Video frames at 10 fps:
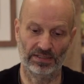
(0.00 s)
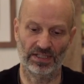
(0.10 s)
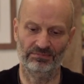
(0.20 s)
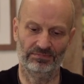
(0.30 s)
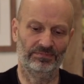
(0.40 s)
It's
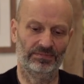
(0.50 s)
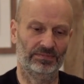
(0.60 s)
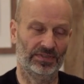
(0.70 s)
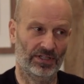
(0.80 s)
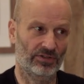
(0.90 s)
like,
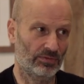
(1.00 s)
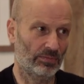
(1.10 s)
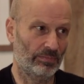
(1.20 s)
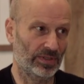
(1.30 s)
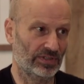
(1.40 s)
you know,
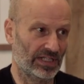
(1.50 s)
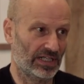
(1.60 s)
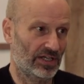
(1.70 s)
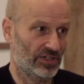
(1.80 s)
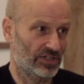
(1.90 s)
build an
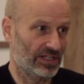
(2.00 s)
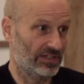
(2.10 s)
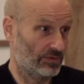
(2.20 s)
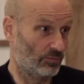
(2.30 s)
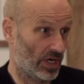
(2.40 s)
enclosure yourself.
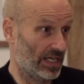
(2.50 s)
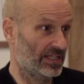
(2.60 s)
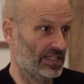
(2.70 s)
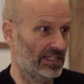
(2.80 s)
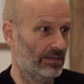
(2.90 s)
This is why
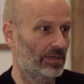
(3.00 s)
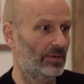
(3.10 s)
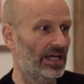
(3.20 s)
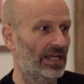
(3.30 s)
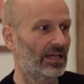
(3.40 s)
the
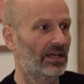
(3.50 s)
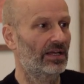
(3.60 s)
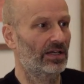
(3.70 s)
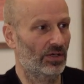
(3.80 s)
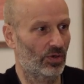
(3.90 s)
DWA
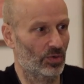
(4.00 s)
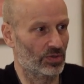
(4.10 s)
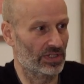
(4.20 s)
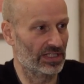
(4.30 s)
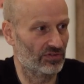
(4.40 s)

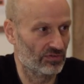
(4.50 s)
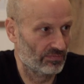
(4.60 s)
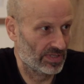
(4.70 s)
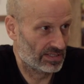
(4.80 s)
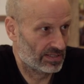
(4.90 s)
caused this,
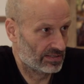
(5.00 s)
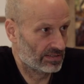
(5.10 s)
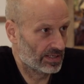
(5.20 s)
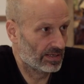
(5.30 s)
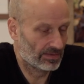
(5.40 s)
this
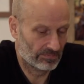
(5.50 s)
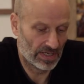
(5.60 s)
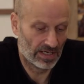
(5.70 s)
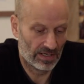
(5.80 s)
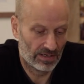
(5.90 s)

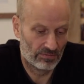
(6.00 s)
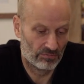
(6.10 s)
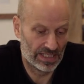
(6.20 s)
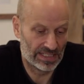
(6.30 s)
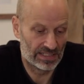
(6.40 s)
uh,
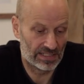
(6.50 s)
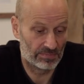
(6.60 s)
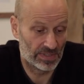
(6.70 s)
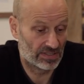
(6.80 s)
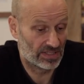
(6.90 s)
release,
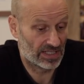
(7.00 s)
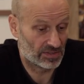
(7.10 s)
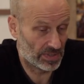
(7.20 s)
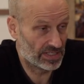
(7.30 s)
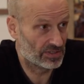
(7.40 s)
is because of the
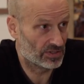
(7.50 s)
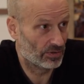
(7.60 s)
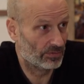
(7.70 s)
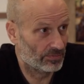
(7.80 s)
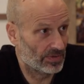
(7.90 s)
expense
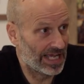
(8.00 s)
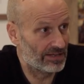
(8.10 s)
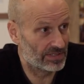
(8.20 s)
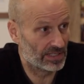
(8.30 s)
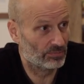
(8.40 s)
of
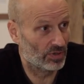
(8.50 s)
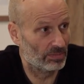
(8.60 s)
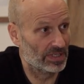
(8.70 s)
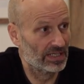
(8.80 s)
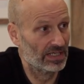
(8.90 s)
housing them
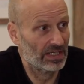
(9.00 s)
properly.